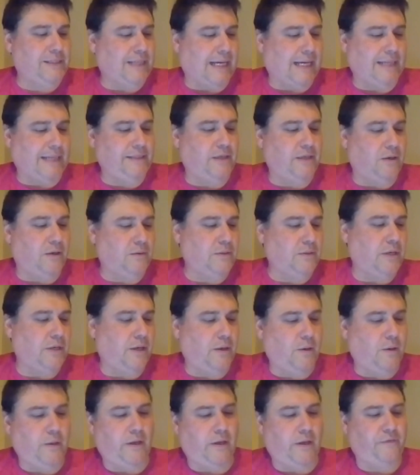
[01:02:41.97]
I don't
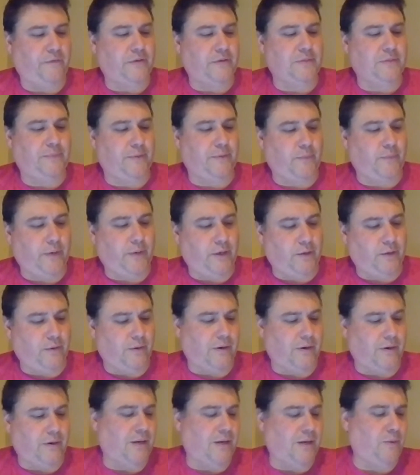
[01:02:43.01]
know if it's been renewed or
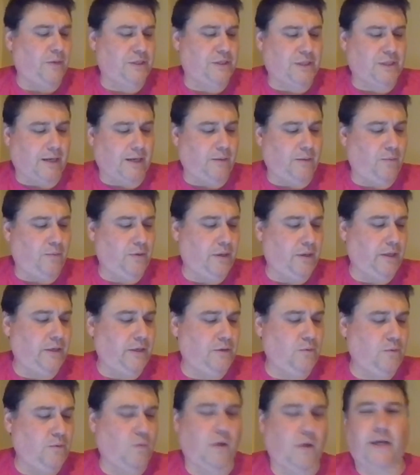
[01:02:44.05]
not, which I really
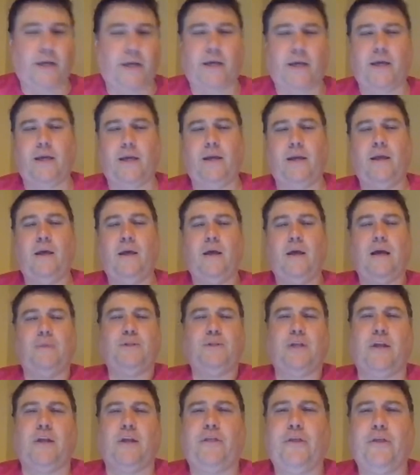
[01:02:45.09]
do want, and I'm just
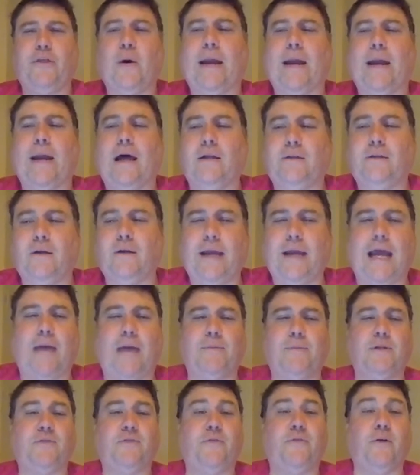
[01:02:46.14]
going to throw it out there in the
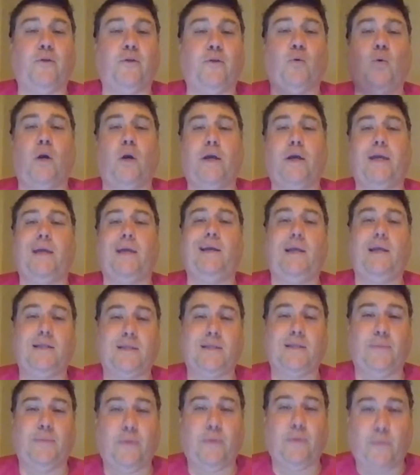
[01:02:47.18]
atmosphere. The Rookie needs to
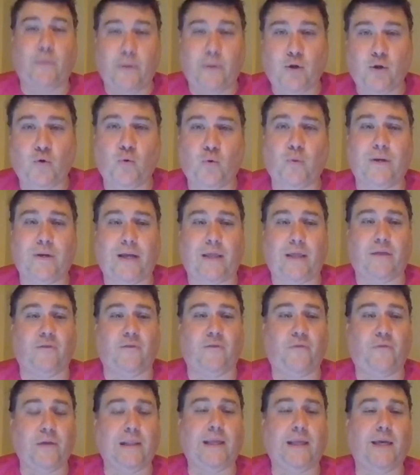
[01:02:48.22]
be renewed with Nathan
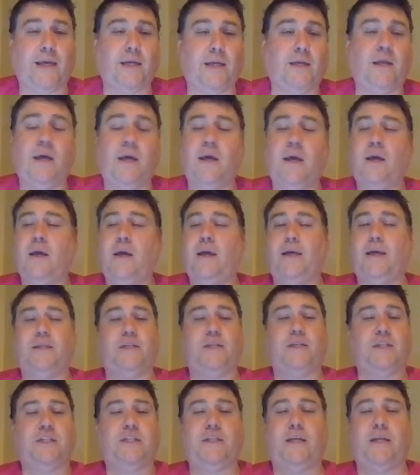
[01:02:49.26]
Fillion. It's
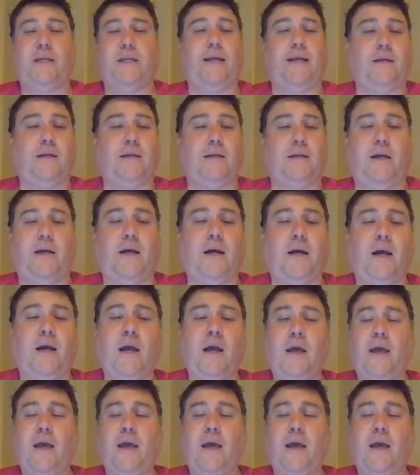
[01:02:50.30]
just sitting out there.